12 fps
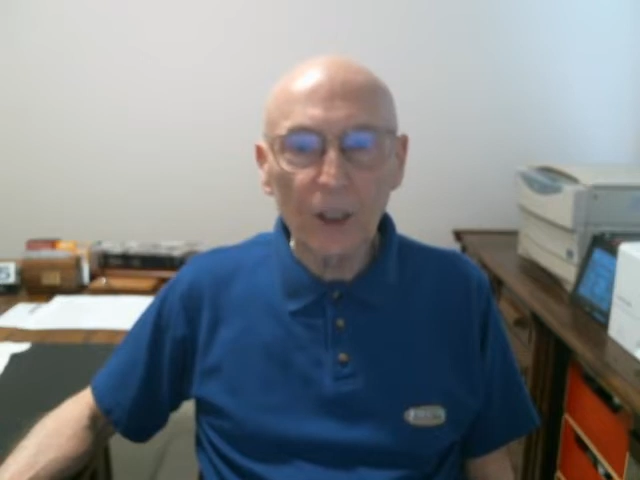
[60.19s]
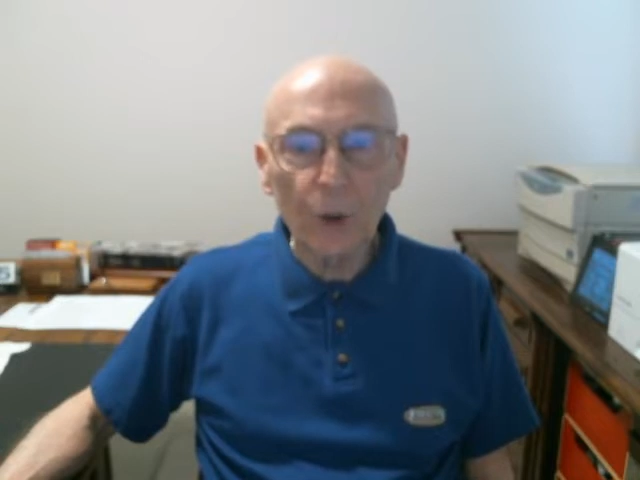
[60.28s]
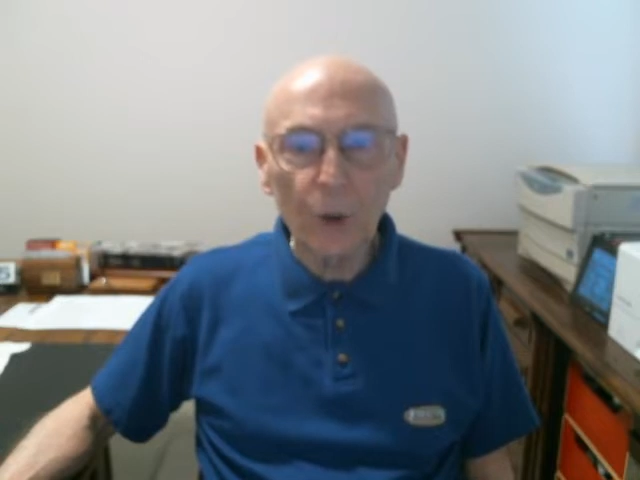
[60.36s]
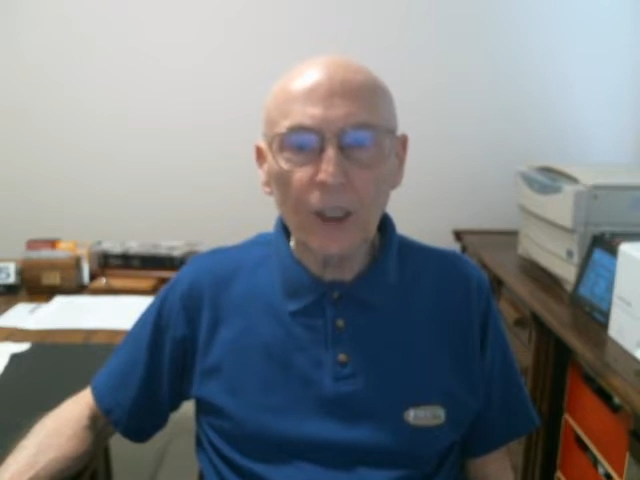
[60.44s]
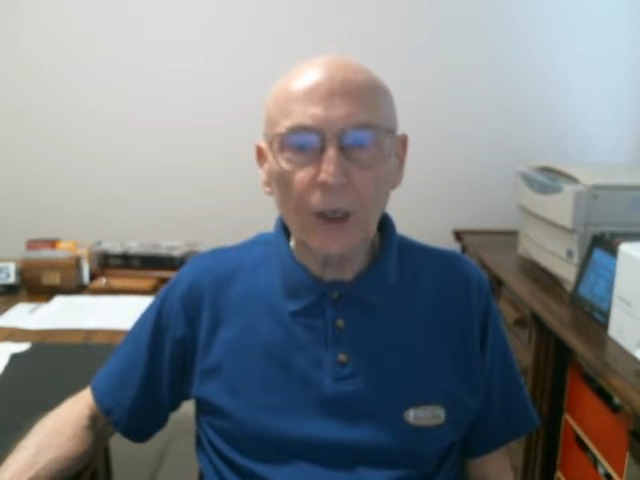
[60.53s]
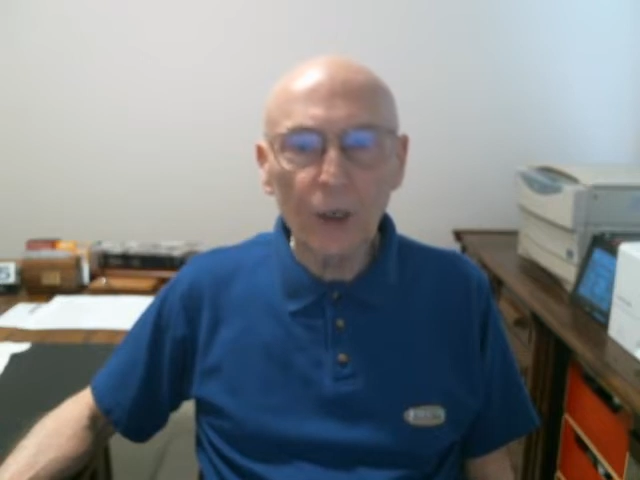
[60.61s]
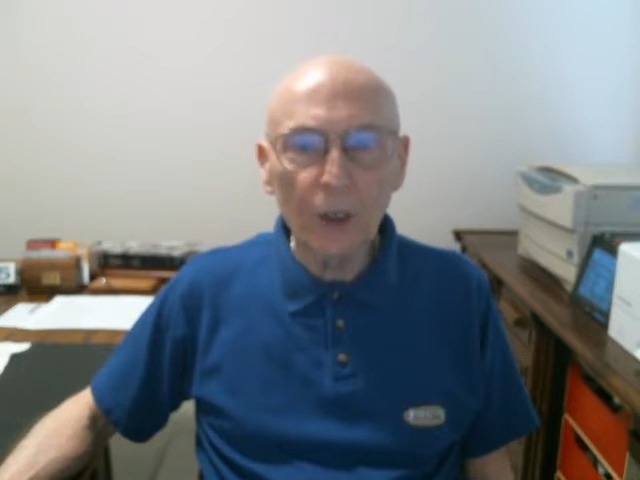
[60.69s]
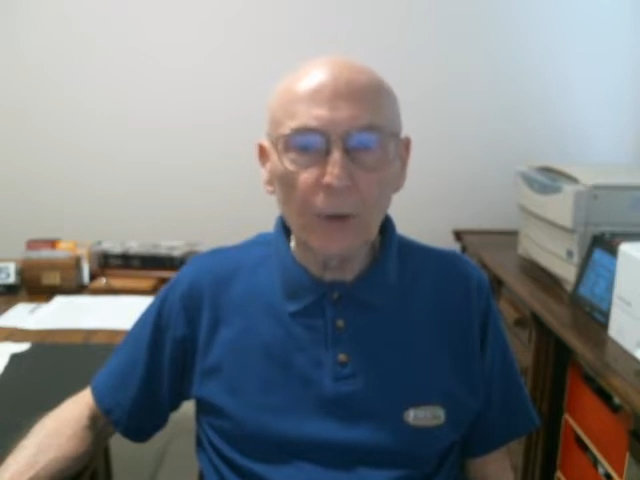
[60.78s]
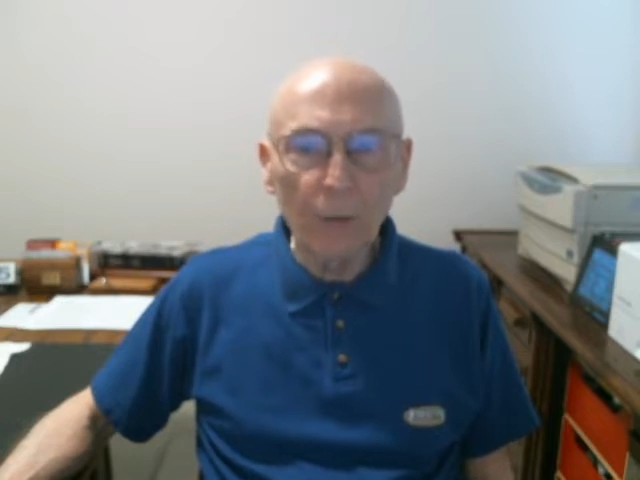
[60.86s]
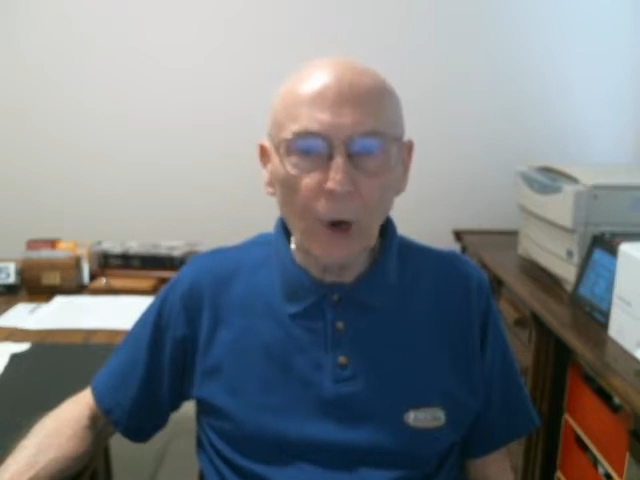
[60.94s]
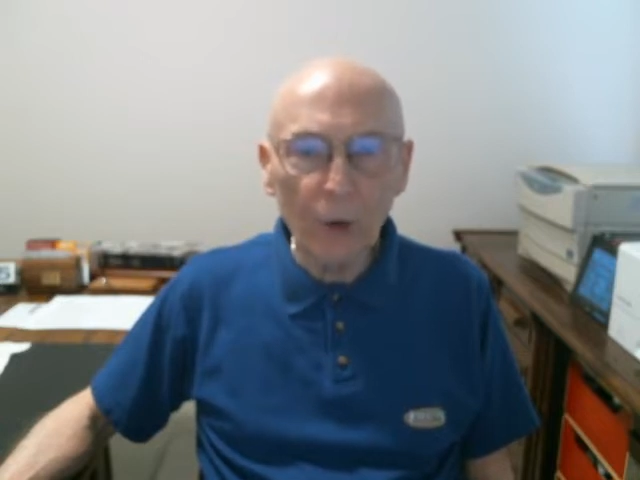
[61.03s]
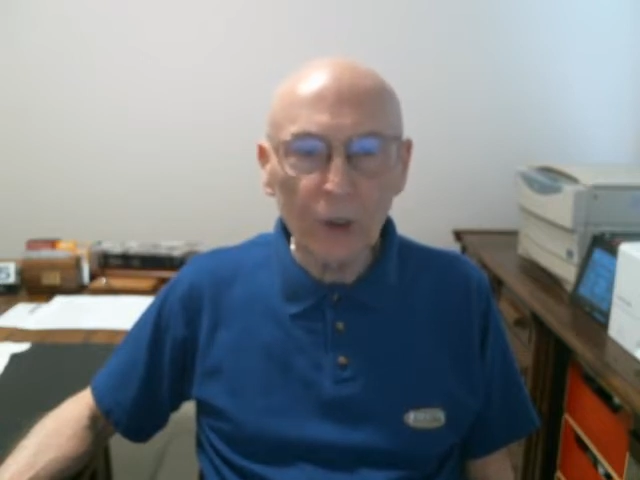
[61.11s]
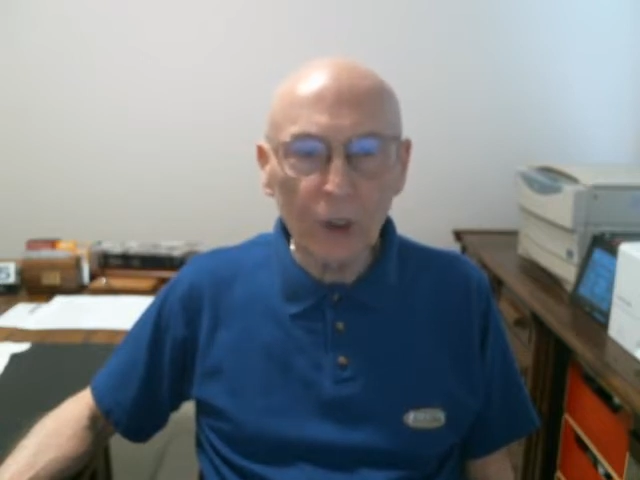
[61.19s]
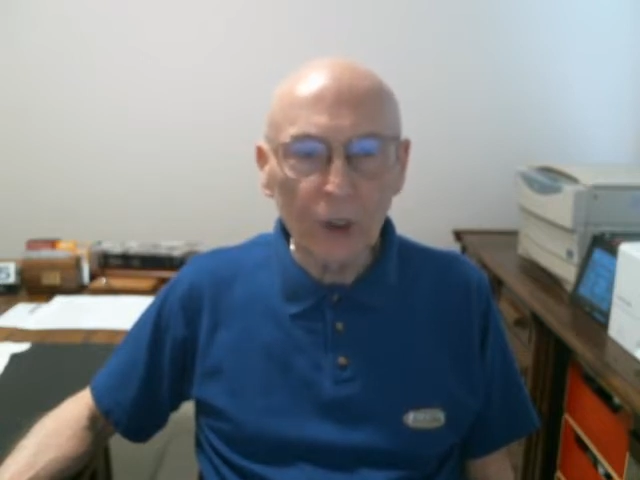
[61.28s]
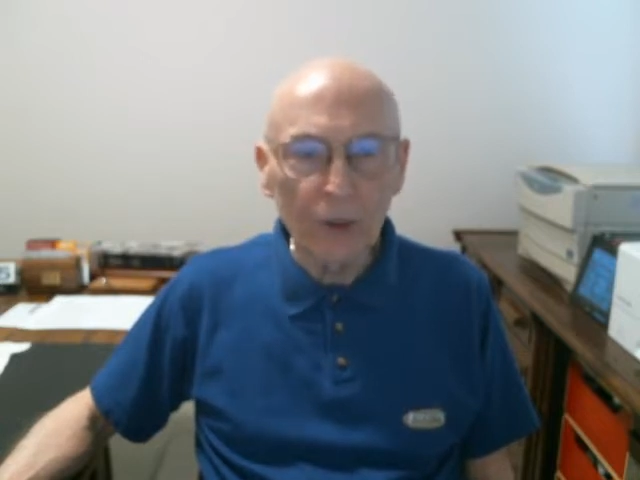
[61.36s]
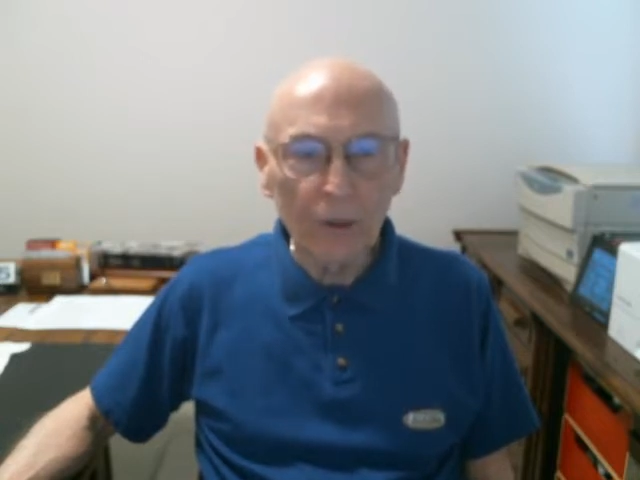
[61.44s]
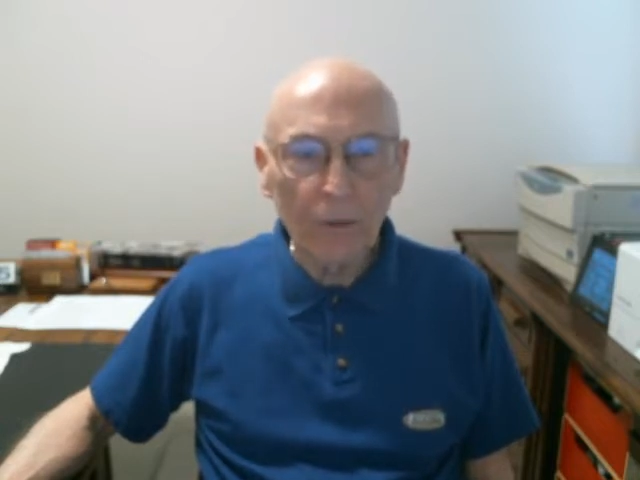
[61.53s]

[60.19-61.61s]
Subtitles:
treat her pneumonia,